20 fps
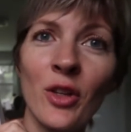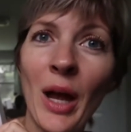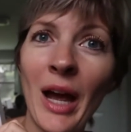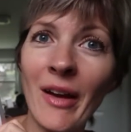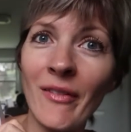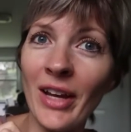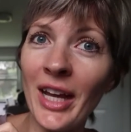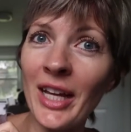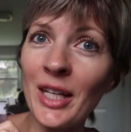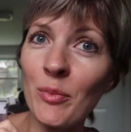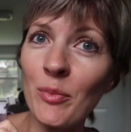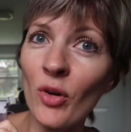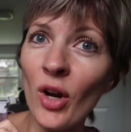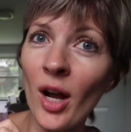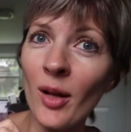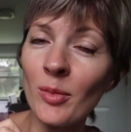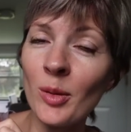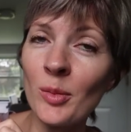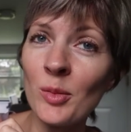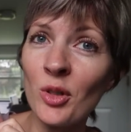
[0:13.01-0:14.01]
you have any
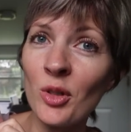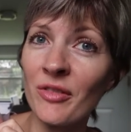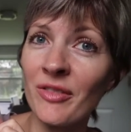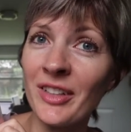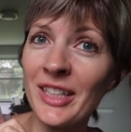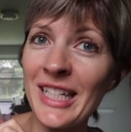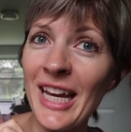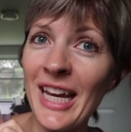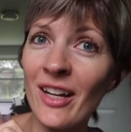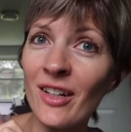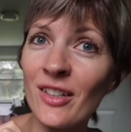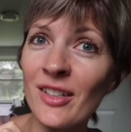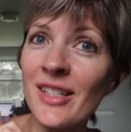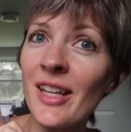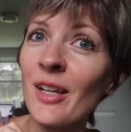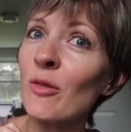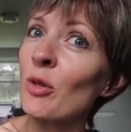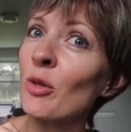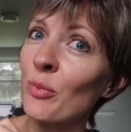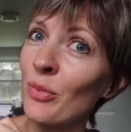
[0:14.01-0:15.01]
problems or if it tears,
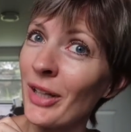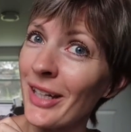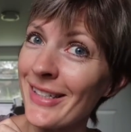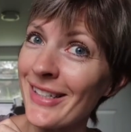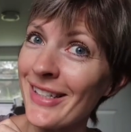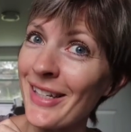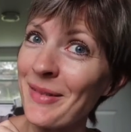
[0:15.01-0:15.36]
they'll replace